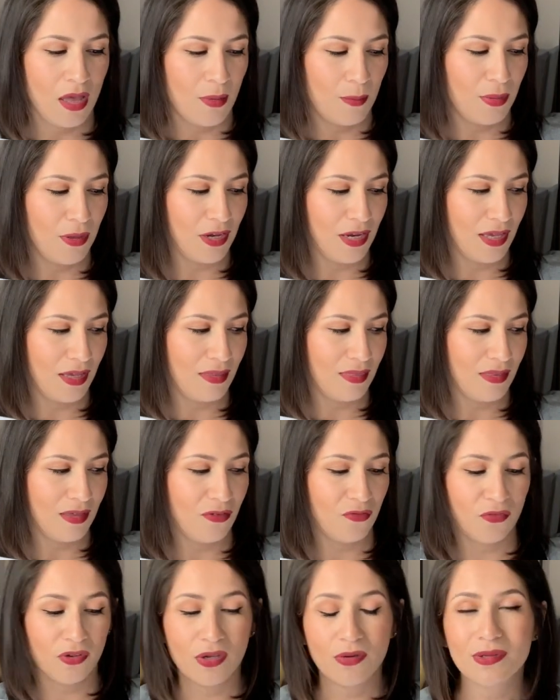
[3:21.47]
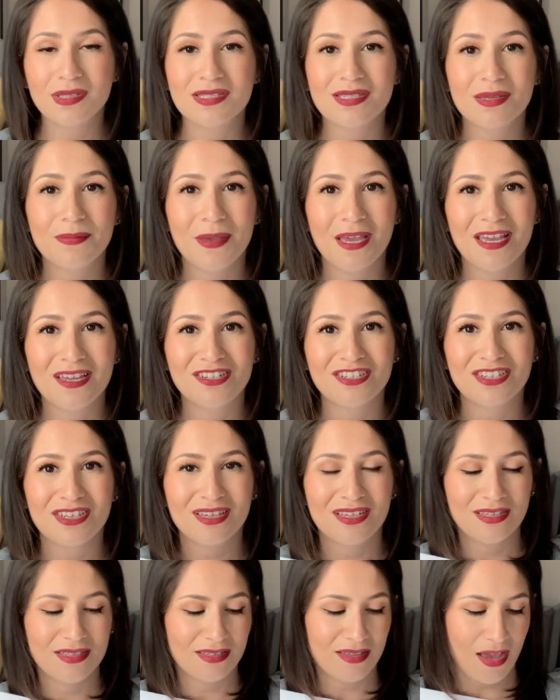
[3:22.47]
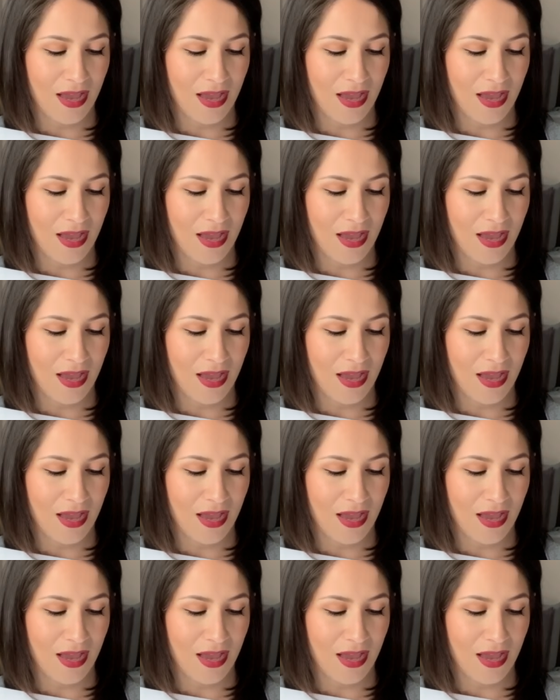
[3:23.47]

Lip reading: putting the frequency pages,